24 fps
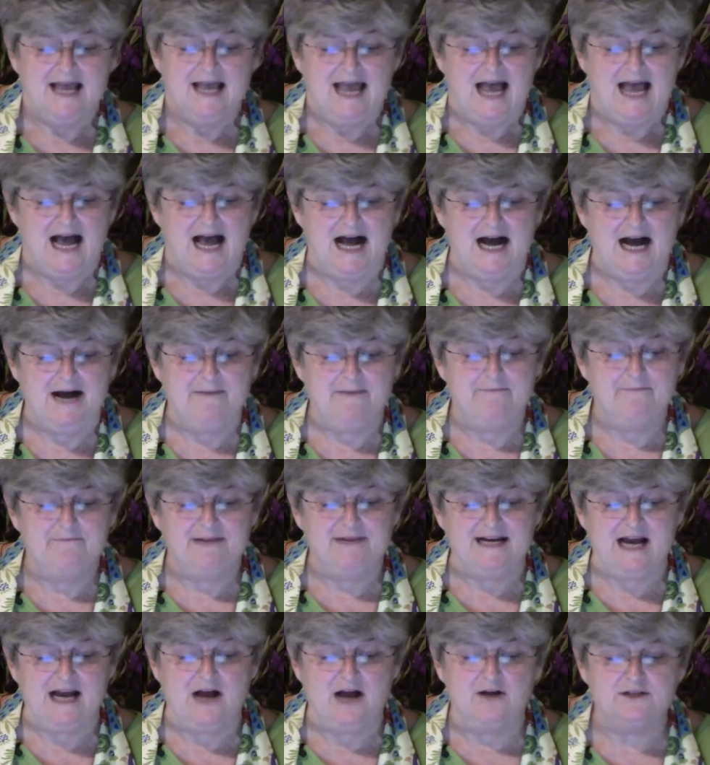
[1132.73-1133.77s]

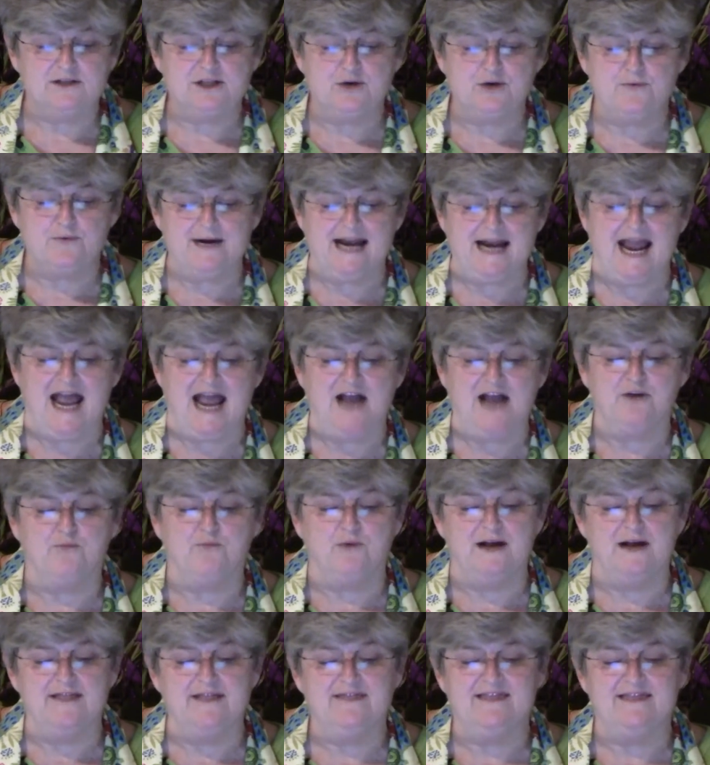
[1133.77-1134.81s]
But I also want to add
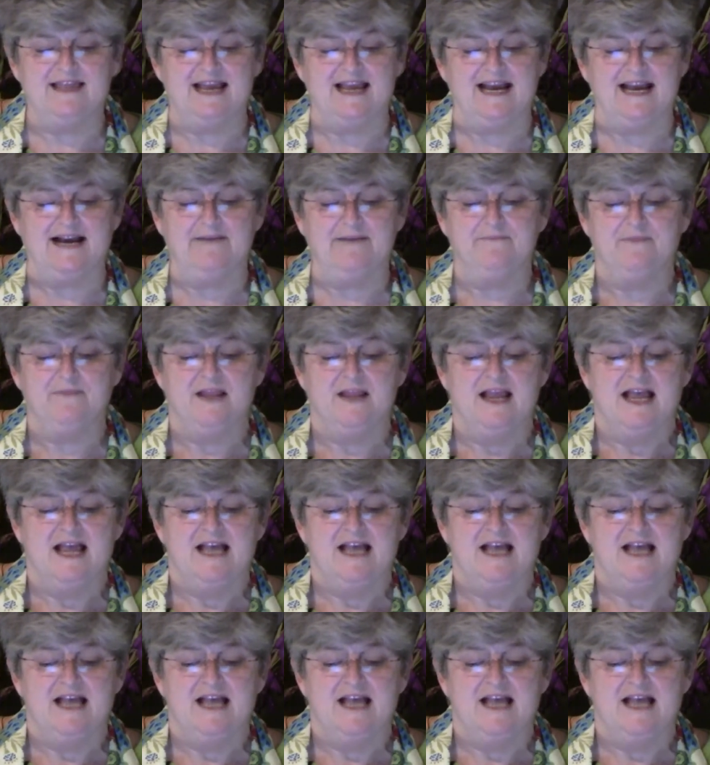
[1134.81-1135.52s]
one thing.